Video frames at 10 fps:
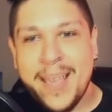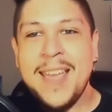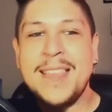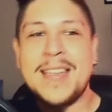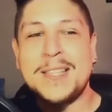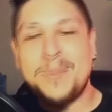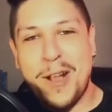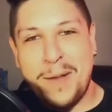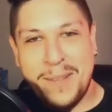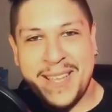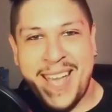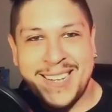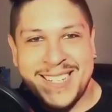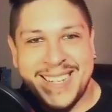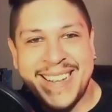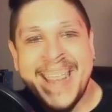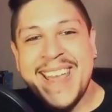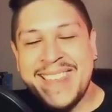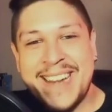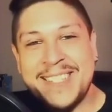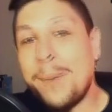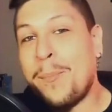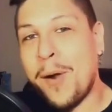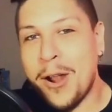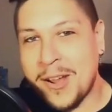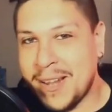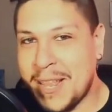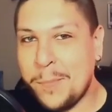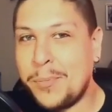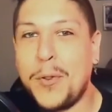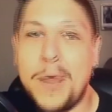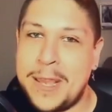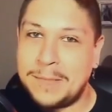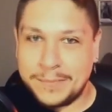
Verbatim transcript: That is propaganda. That is a marketing ploy